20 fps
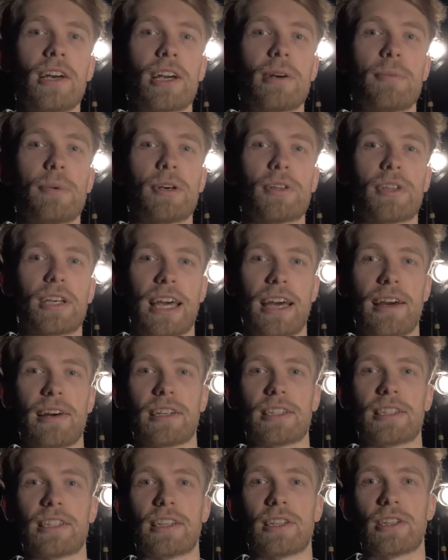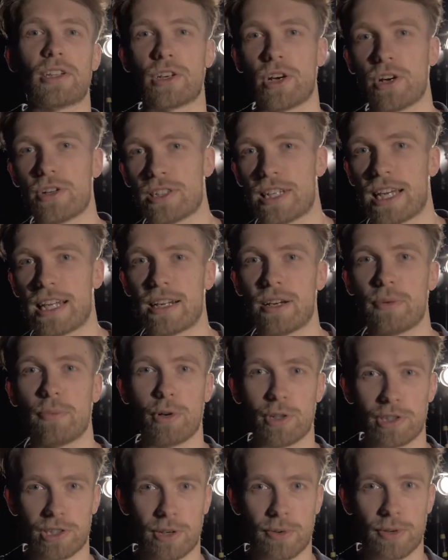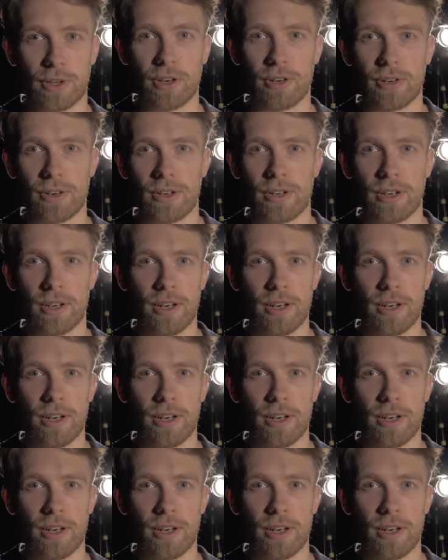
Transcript: can be on the character and the content and what's going on.